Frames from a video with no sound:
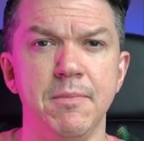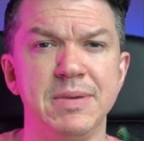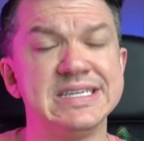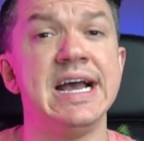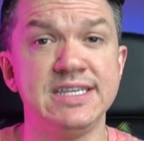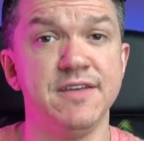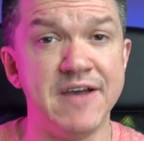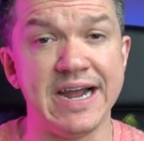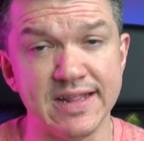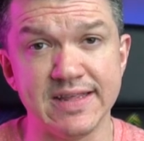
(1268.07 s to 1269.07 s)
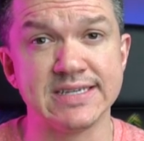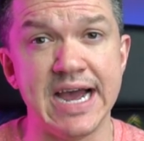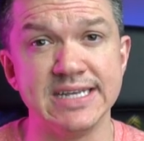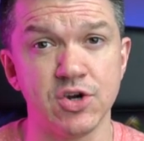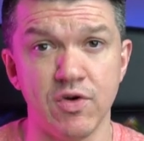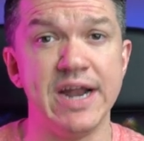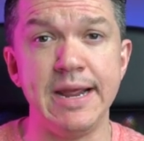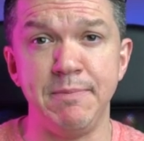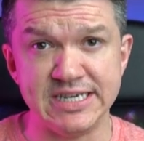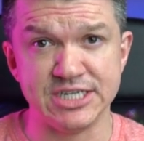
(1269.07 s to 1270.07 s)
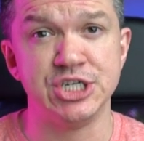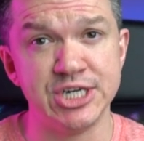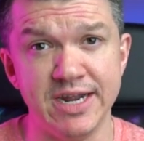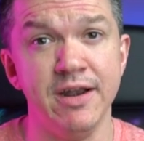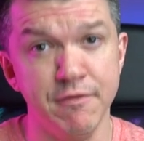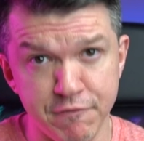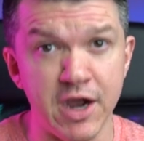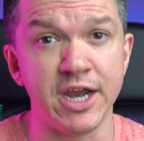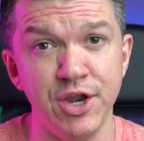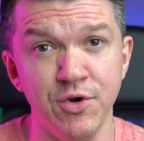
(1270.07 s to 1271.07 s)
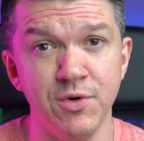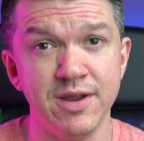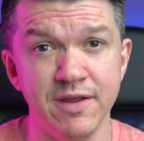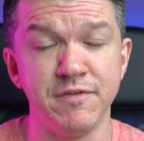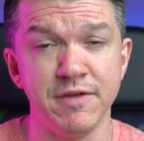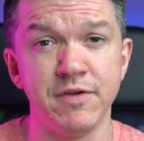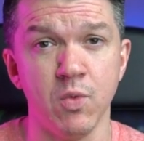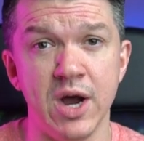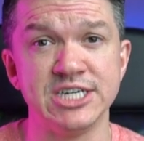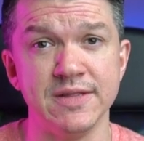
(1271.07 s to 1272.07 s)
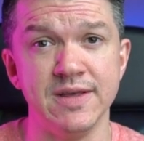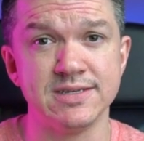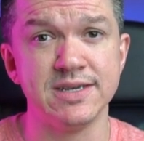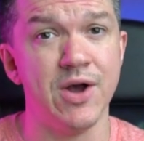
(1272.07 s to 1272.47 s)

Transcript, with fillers: Besides the fact that this guy's a grade A piece of shit, and fuck you if, if you're watching this.